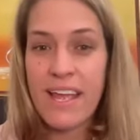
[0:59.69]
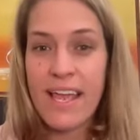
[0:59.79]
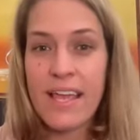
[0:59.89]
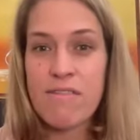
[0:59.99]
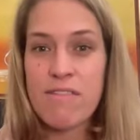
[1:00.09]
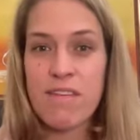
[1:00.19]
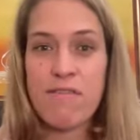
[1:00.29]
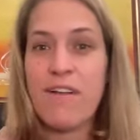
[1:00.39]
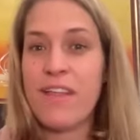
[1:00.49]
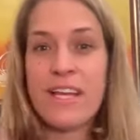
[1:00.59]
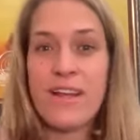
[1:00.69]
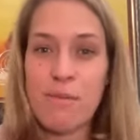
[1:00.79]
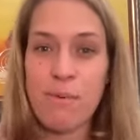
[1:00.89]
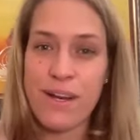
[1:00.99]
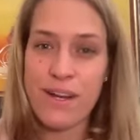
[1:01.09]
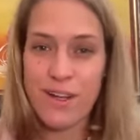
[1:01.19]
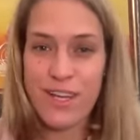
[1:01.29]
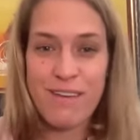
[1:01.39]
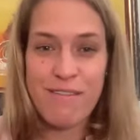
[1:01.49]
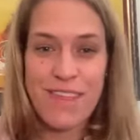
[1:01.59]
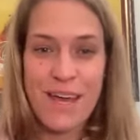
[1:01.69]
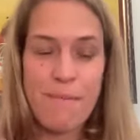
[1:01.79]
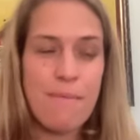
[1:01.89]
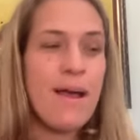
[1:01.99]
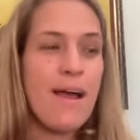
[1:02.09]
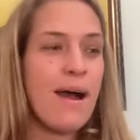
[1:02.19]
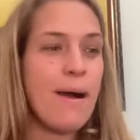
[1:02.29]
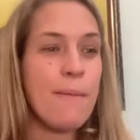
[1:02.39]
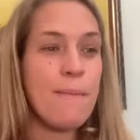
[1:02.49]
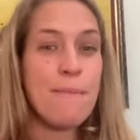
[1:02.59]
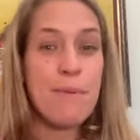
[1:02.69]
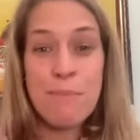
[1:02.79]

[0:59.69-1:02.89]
if they felt like another brand could give them a